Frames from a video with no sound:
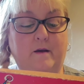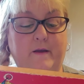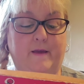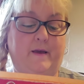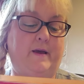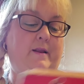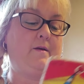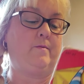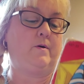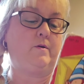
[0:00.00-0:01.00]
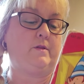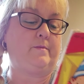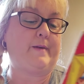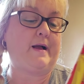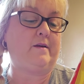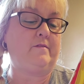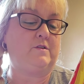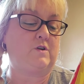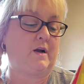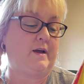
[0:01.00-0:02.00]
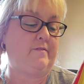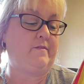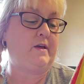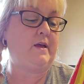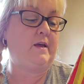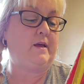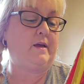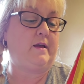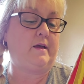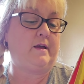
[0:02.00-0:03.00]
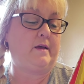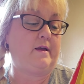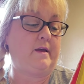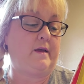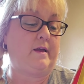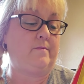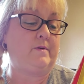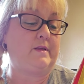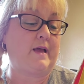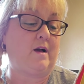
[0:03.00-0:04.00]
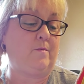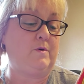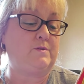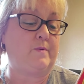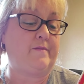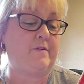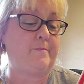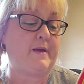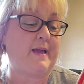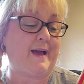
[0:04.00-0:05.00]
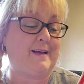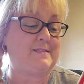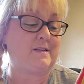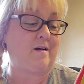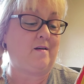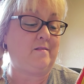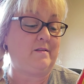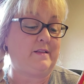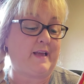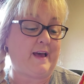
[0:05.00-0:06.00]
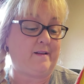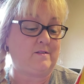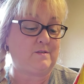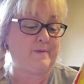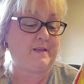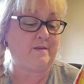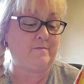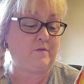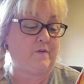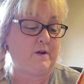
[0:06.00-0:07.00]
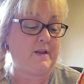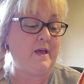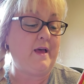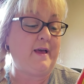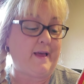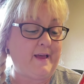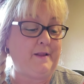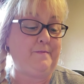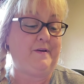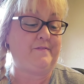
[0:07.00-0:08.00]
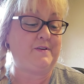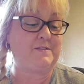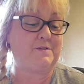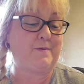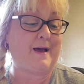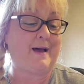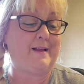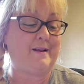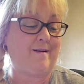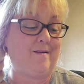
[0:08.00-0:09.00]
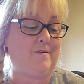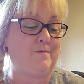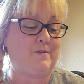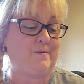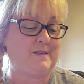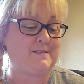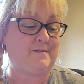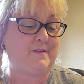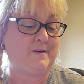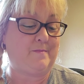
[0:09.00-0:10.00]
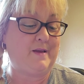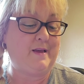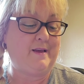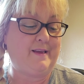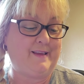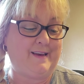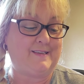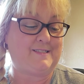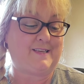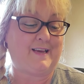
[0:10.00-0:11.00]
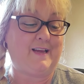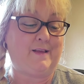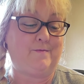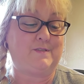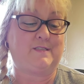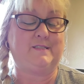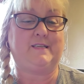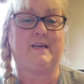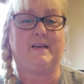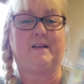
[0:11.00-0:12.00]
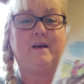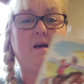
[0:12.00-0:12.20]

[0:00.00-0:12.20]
Okay. Eddie rode at the back of the drive, and when the cowboys waved their big hats and hollered at the cattle to make them move on, Eddie waved his new hat and hollered with the rest of them. Yes, Eddie was indeed